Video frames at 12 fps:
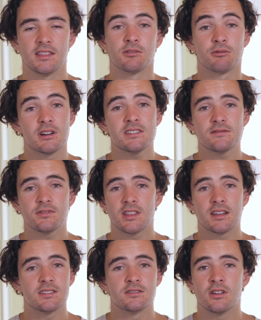And the reason for
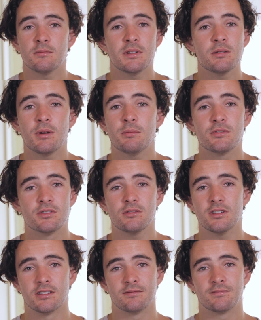that is not many people
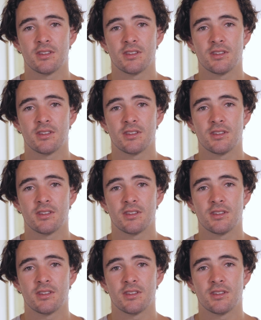do it.